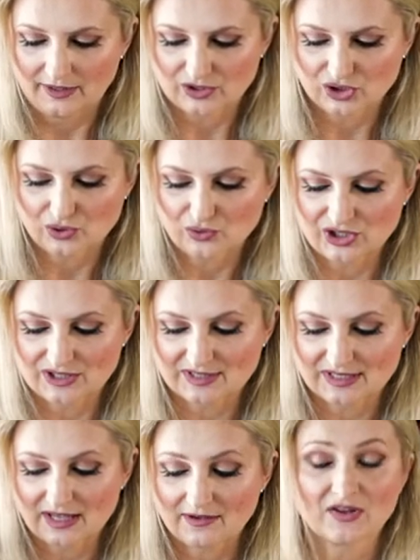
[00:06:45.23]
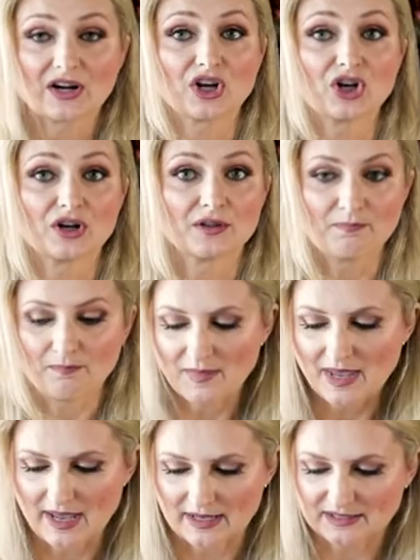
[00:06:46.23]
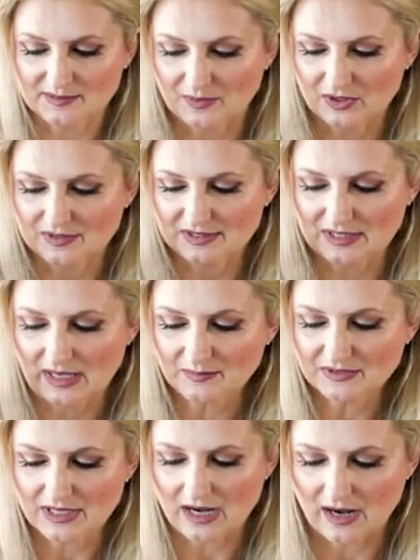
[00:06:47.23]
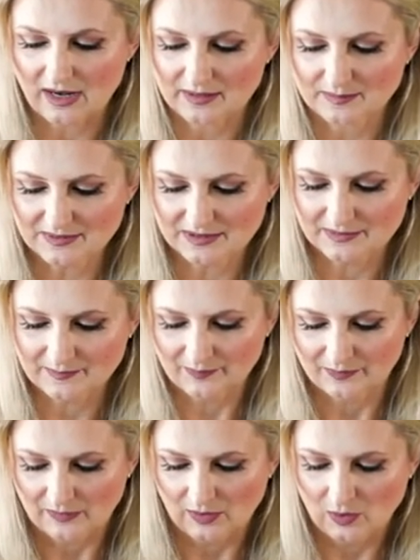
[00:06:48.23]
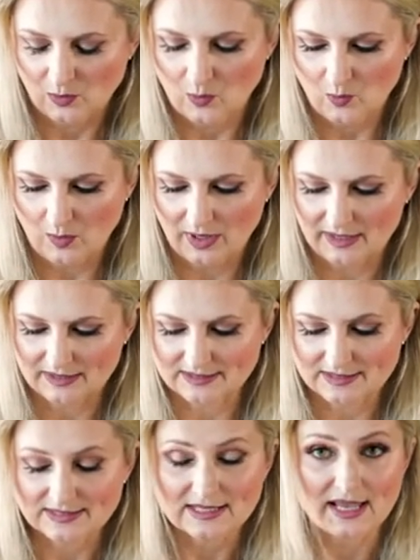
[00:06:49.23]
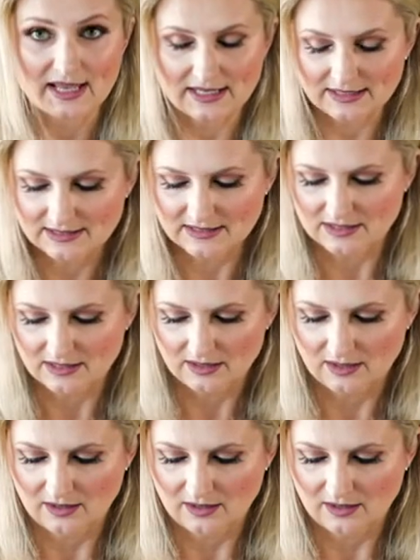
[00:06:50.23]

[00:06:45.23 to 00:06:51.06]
that you just give it a good mix because sometimes when it sits,